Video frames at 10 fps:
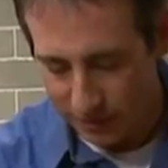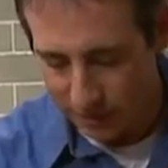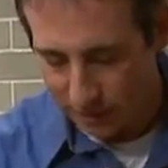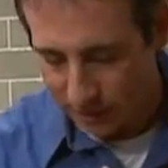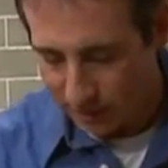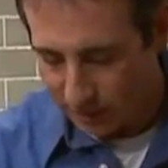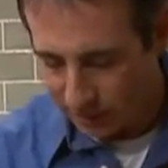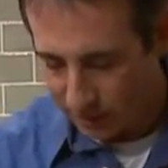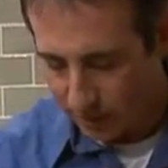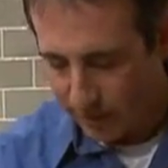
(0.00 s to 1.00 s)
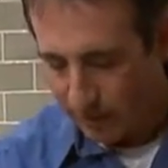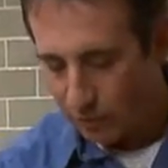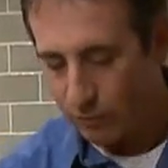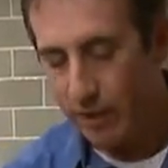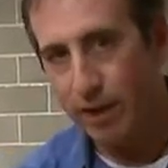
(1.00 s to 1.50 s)
it, and that's going to be
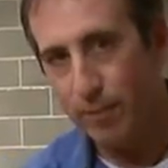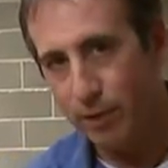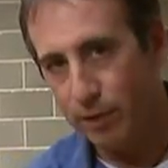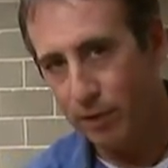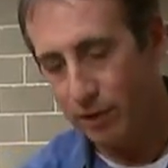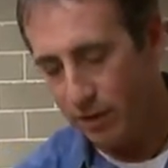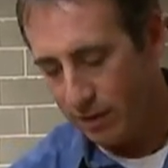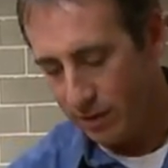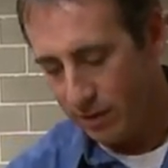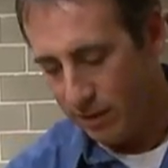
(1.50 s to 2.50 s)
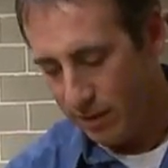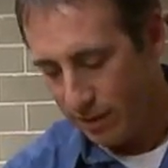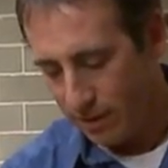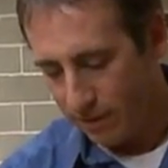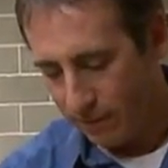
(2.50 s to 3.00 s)
right up along
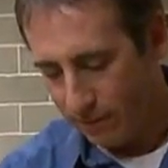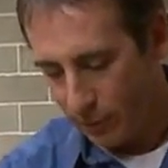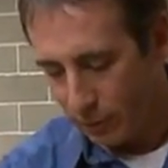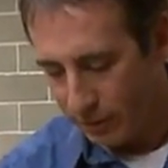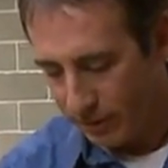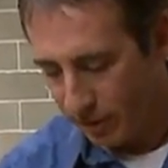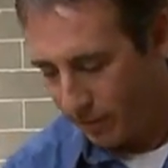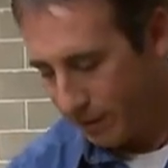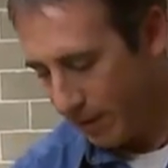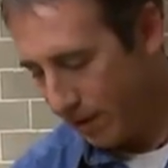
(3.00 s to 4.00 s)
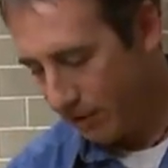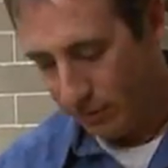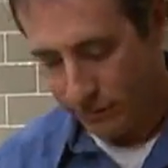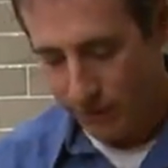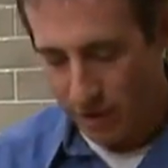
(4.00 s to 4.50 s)
the fold here, but not
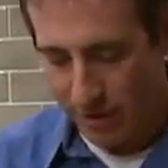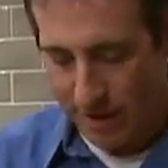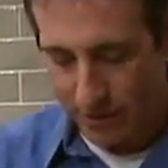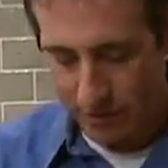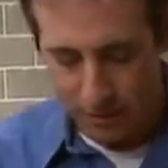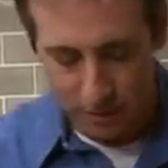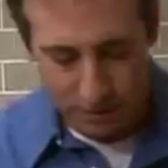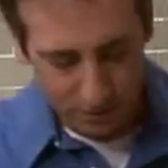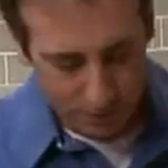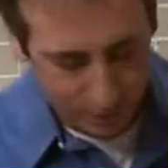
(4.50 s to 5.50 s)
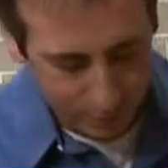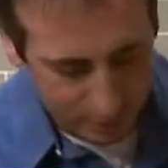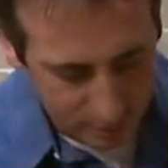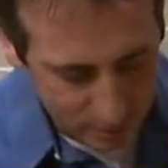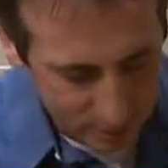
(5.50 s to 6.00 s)
too far out. So now we're
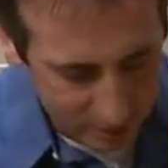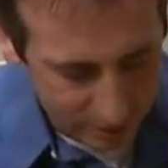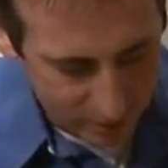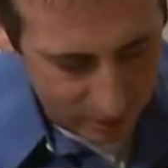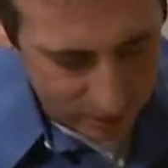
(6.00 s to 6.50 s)
going to take our